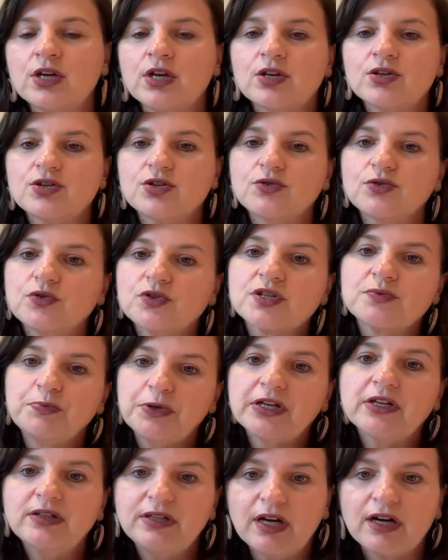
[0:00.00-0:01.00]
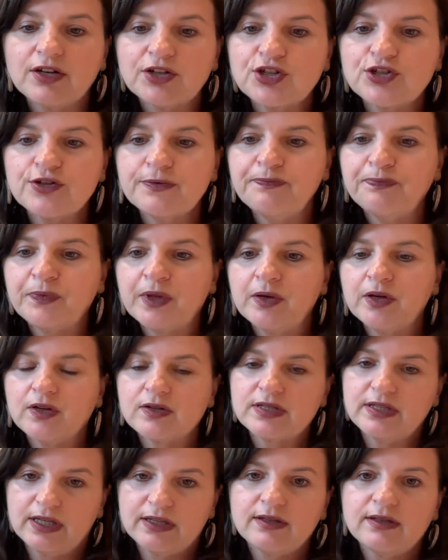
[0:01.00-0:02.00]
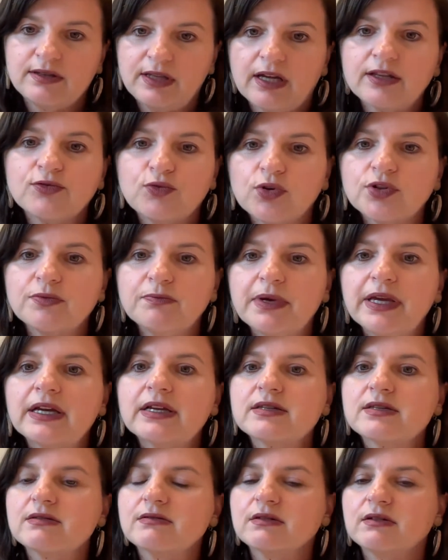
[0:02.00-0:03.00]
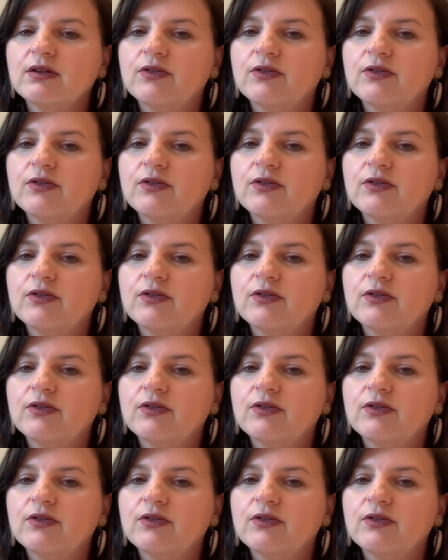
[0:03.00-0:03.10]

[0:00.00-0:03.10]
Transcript: so you speak Dutch, because that what makes